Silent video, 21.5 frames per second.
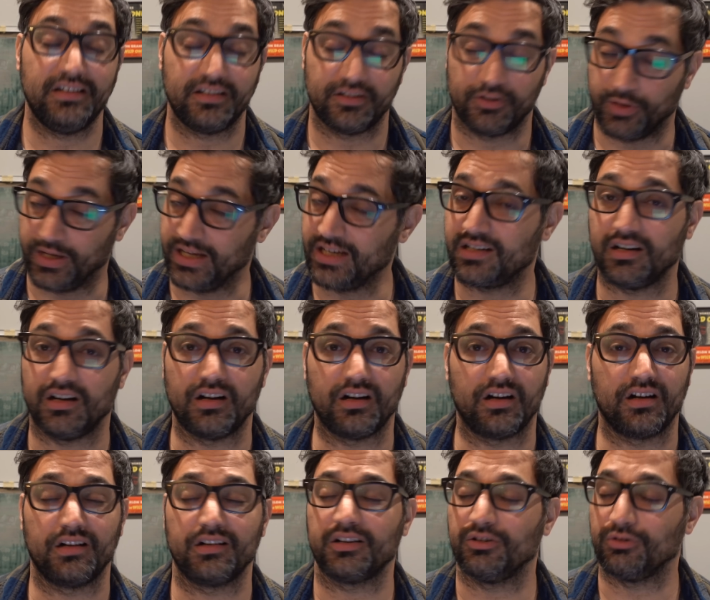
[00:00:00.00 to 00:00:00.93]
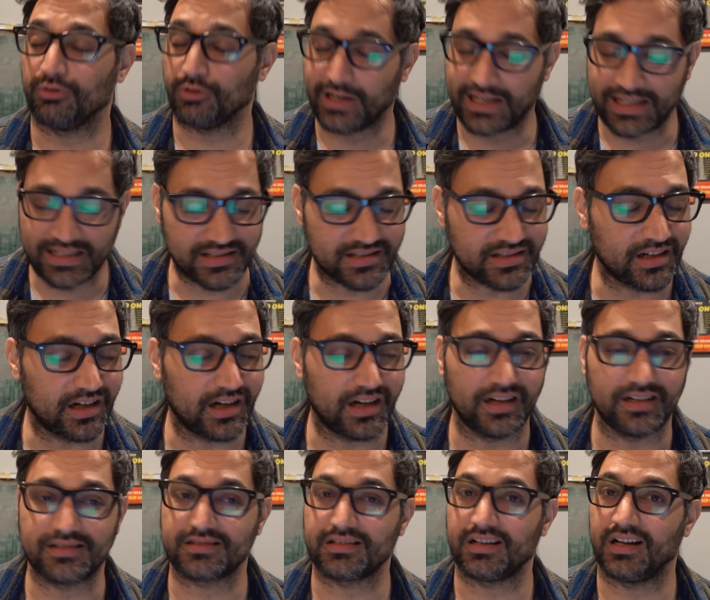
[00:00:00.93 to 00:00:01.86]
Great car, great
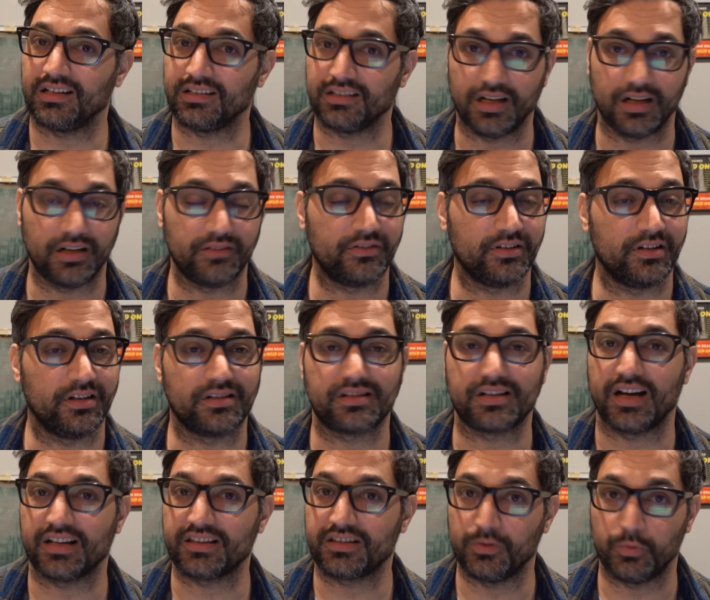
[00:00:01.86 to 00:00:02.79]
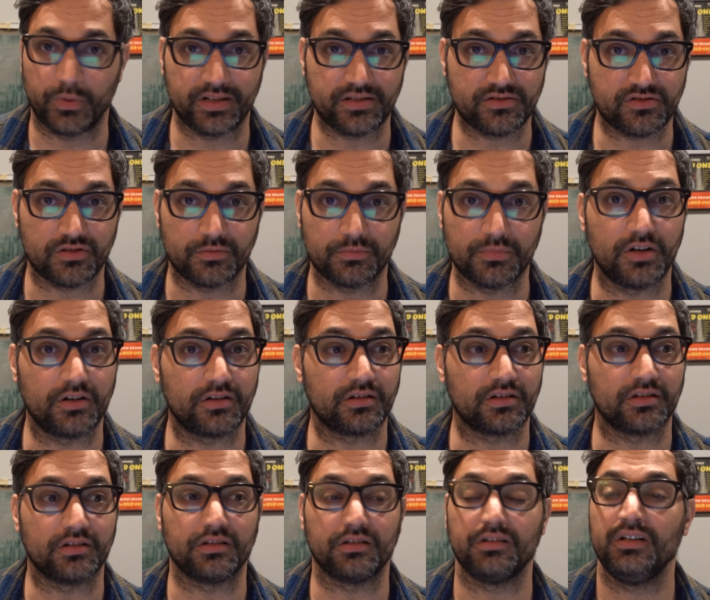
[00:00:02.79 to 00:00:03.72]
size. I love it. It's got the Windsor
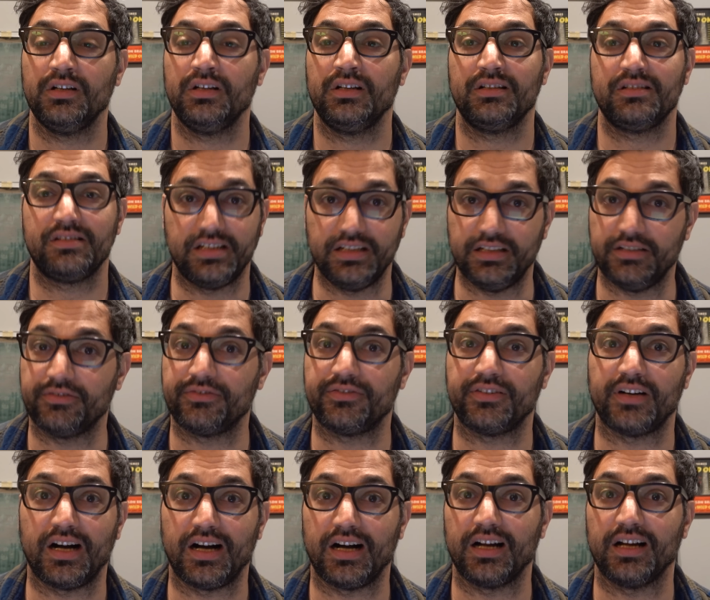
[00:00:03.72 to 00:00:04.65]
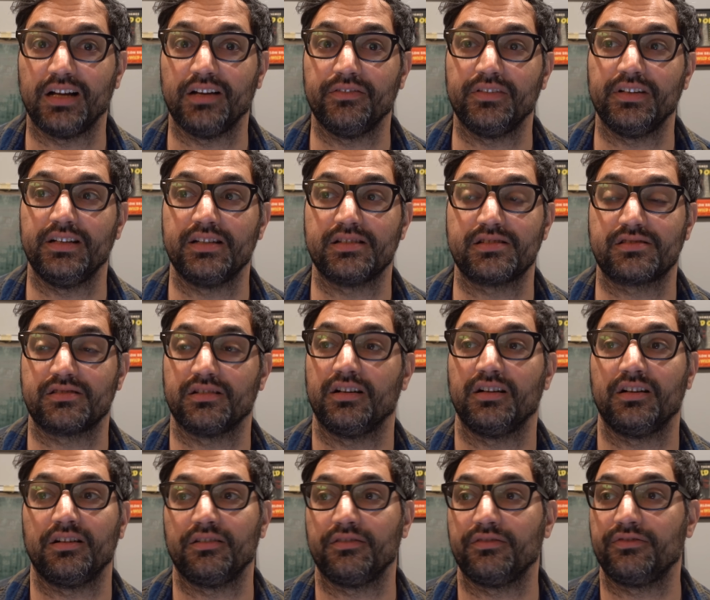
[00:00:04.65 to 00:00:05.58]
motor, T5. It's
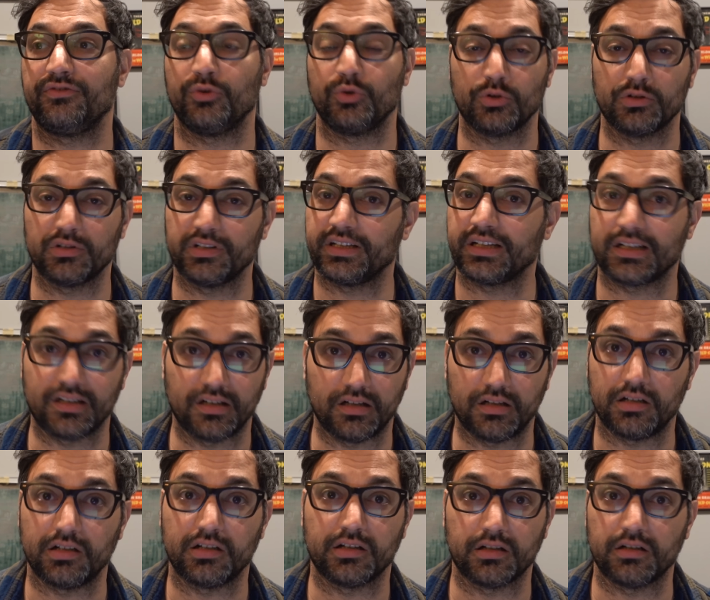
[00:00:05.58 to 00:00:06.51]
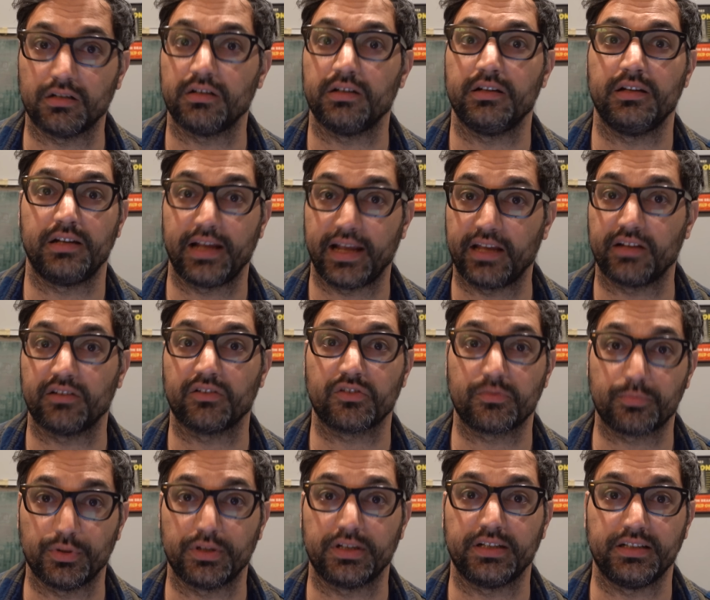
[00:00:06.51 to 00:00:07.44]
a 4-link car. It handles
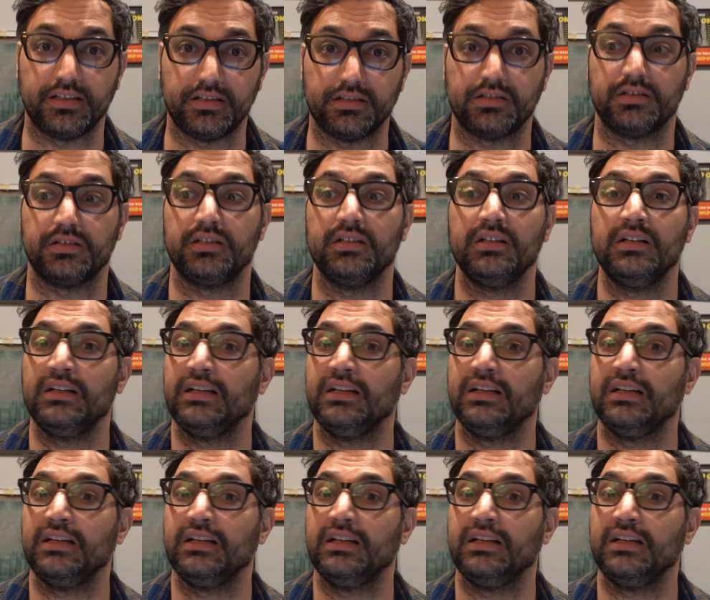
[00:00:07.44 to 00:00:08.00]
pretty good.